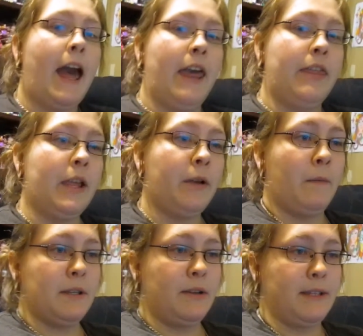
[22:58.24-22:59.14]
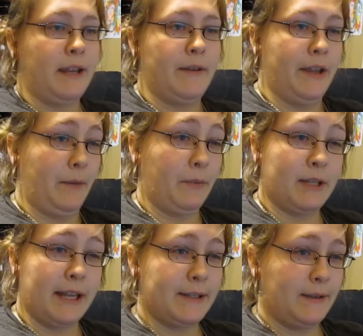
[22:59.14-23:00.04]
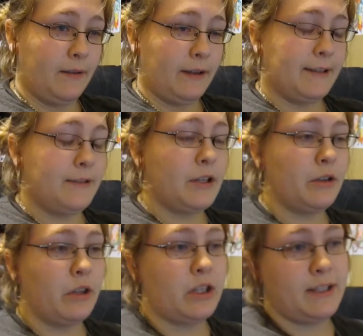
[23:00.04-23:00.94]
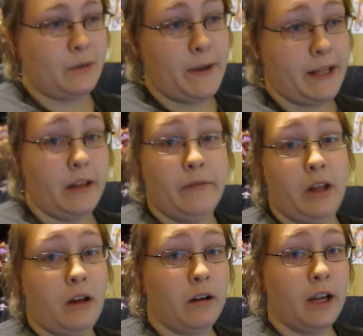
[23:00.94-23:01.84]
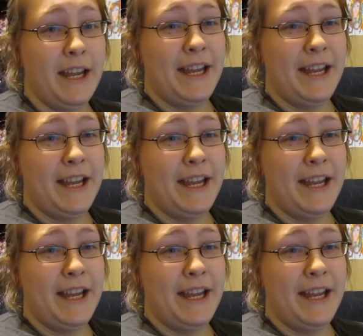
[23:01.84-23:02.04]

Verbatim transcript: I think all I'm going to do is every couple days, because I was going to do like just a weekly vlog.